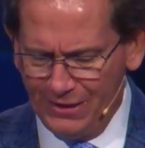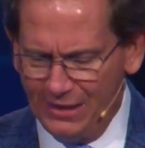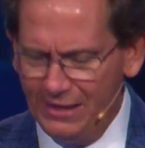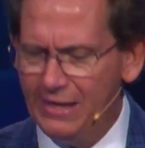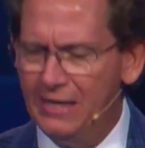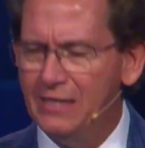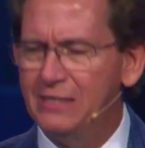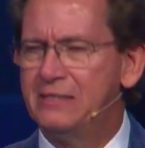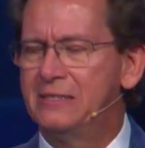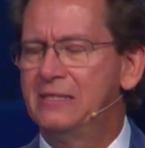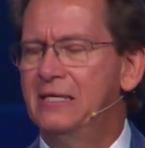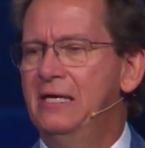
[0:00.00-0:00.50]
it
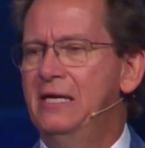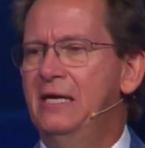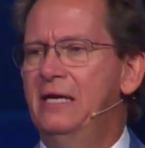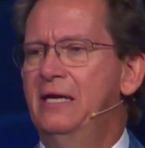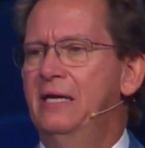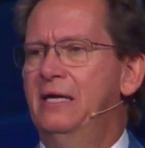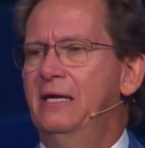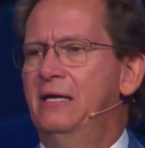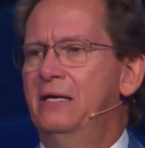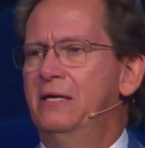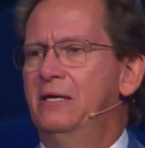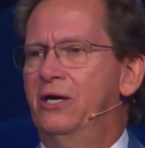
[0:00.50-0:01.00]
has
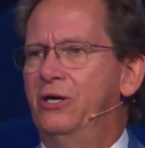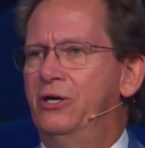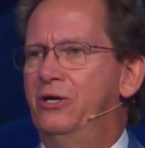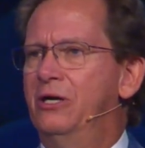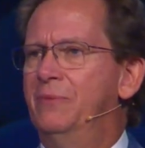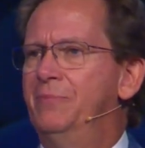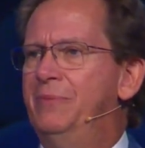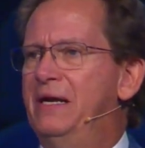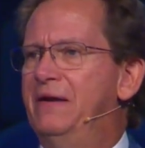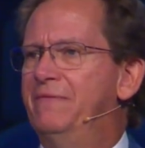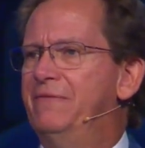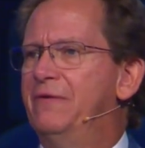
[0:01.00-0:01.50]
a
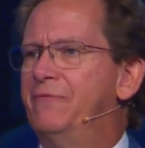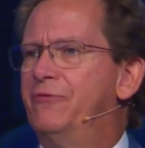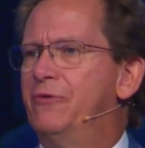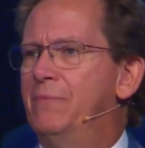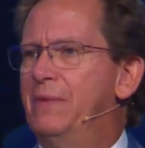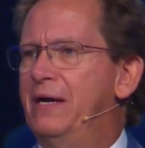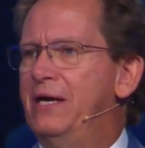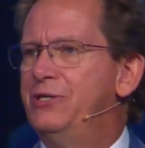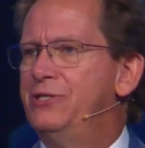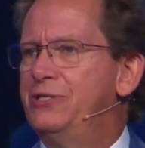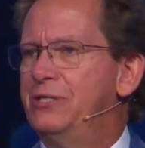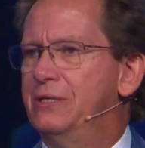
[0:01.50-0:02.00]
good bit of
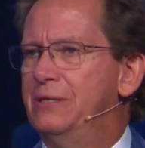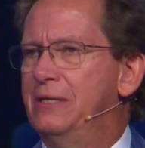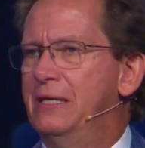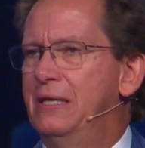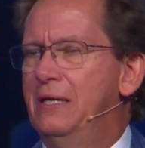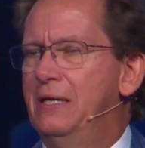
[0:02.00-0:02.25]
information